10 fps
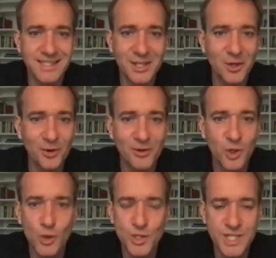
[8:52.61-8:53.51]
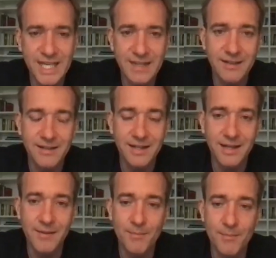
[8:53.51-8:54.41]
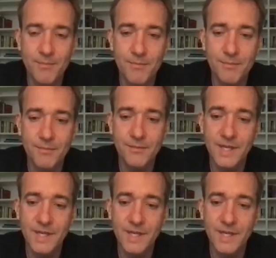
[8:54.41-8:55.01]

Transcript: you know, caustic. That